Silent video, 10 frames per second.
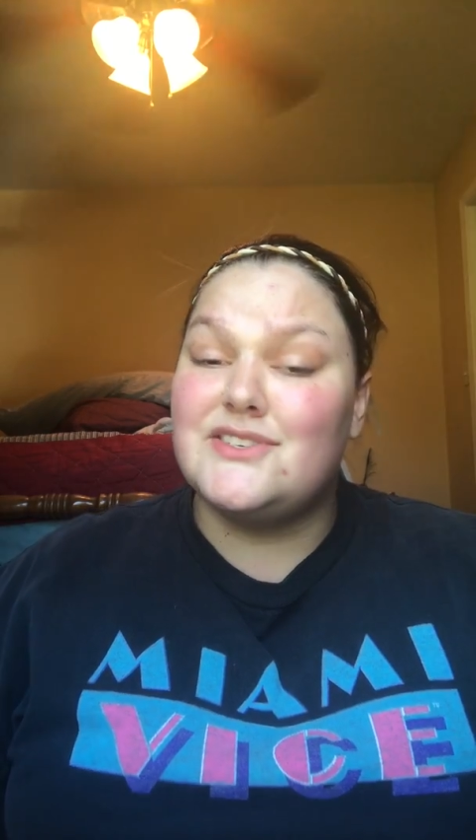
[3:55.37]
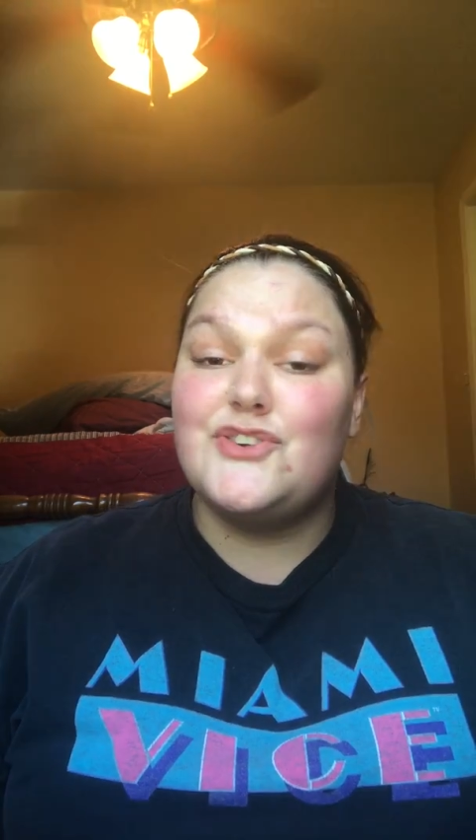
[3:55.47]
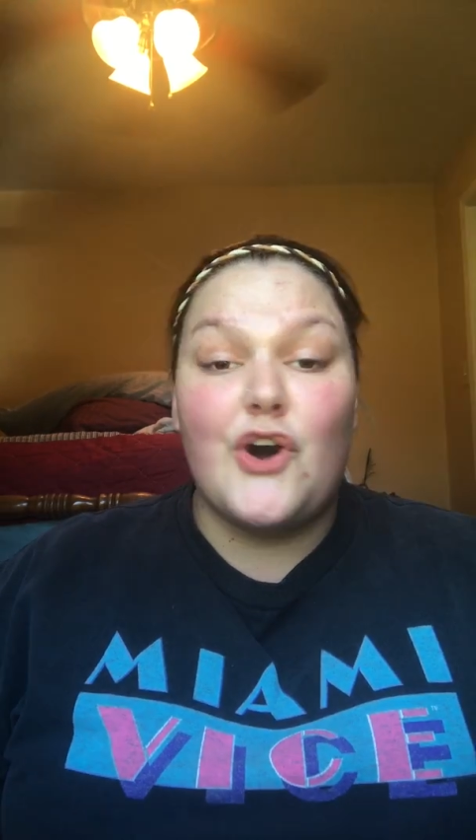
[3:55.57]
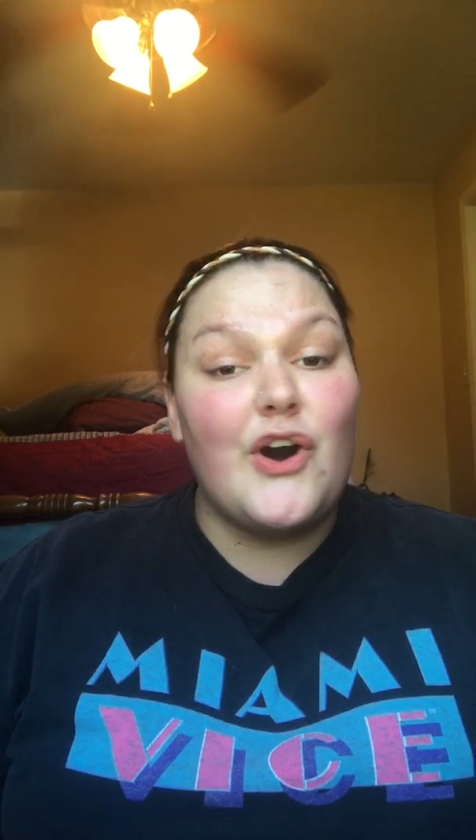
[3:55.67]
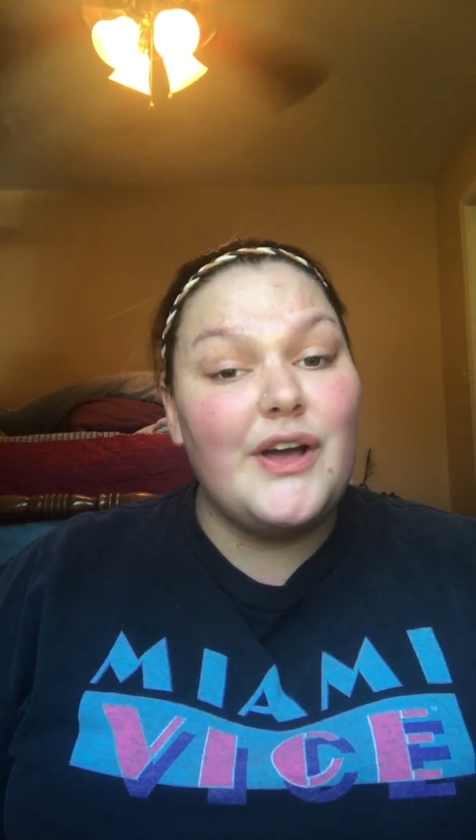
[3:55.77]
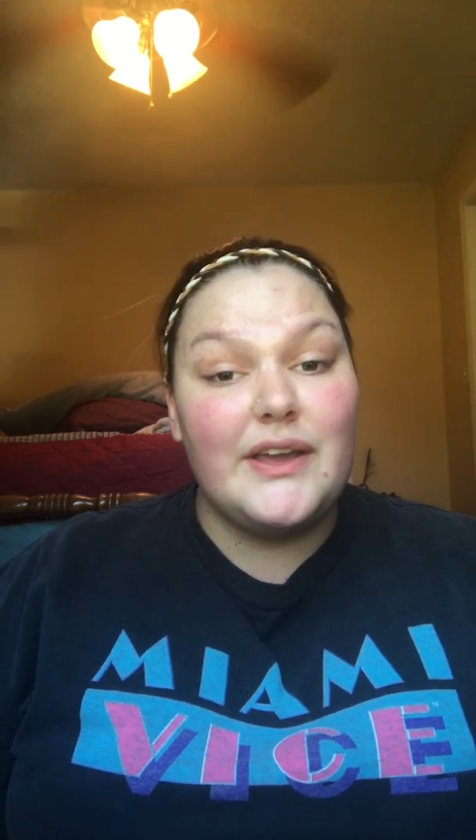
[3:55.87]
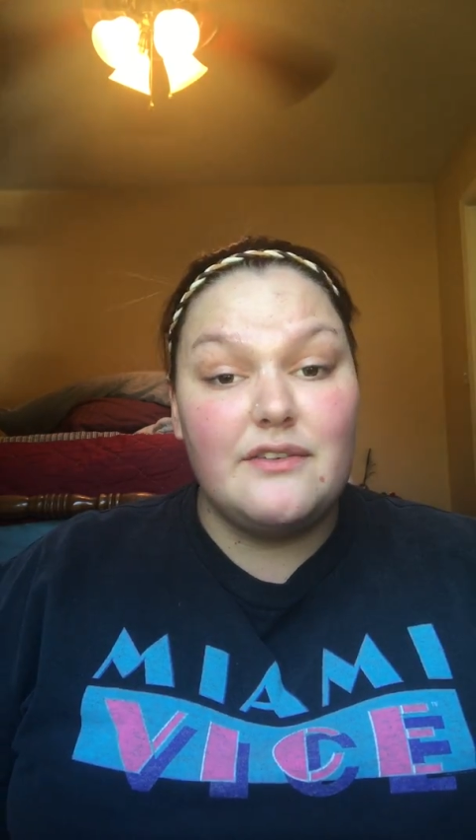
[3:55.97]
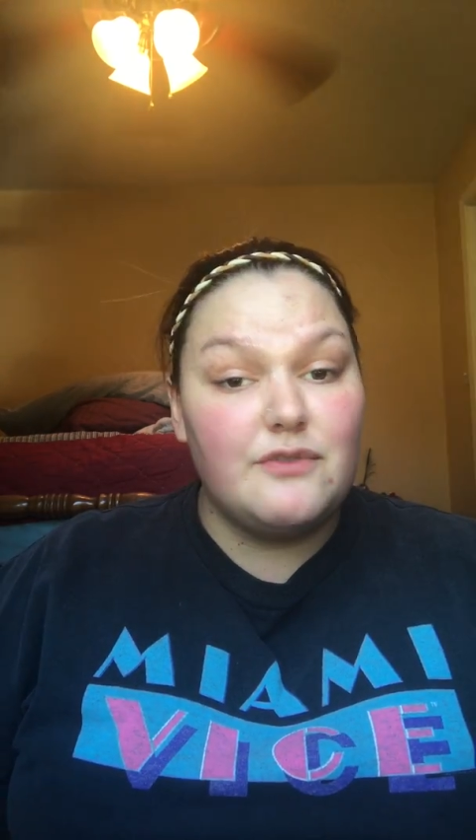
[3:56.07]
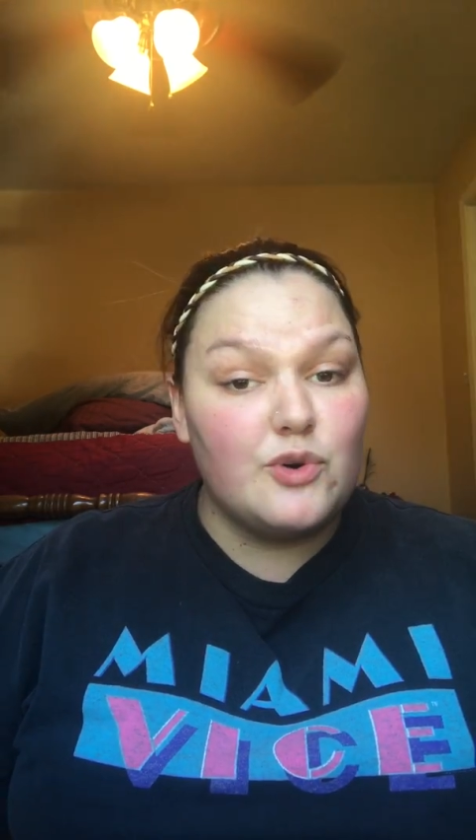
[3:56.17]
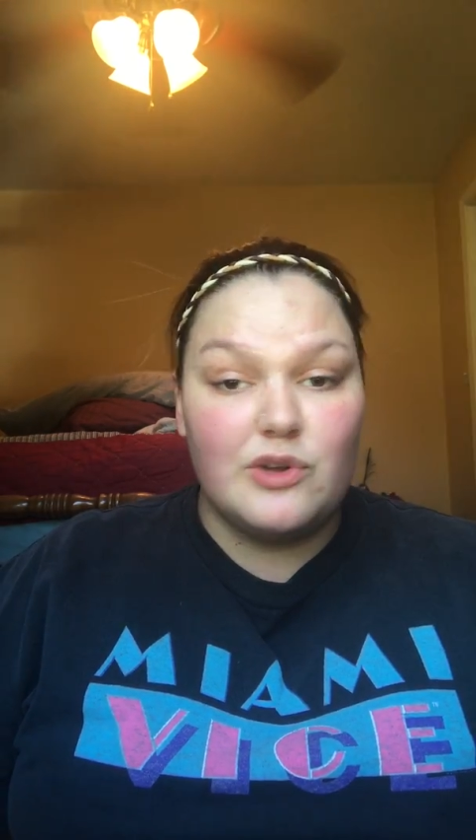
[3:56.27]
not a full